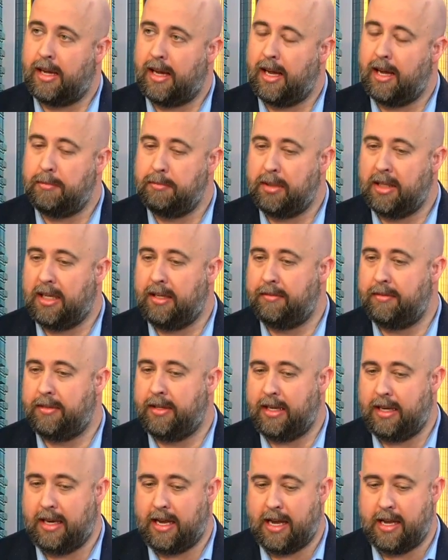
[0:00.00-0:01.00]
I believe
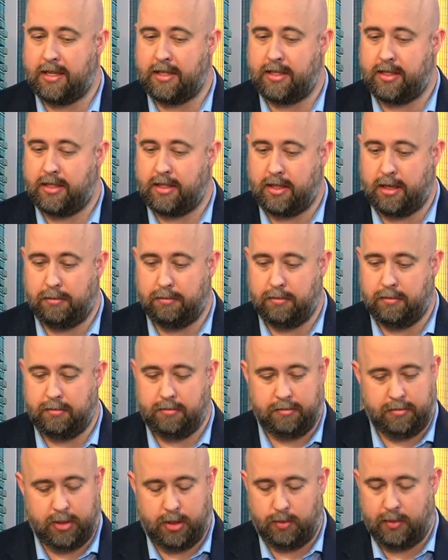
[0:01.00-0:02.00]
it has,
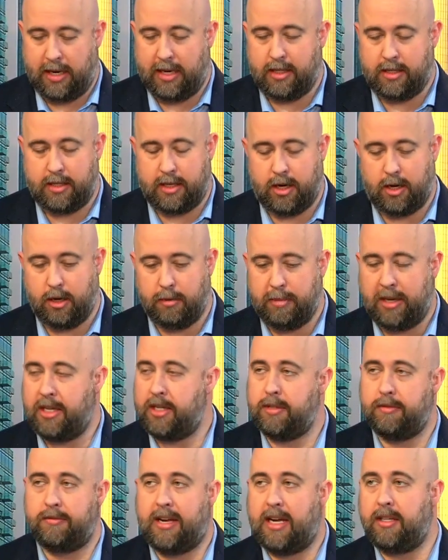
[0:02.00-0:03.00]
the rates are a
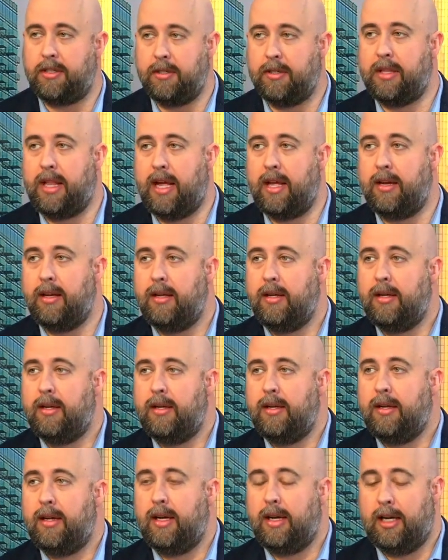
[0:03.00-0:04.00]
major factor in
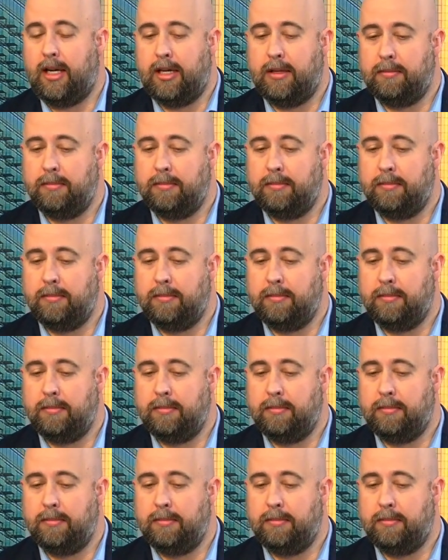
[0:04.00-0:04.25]
that.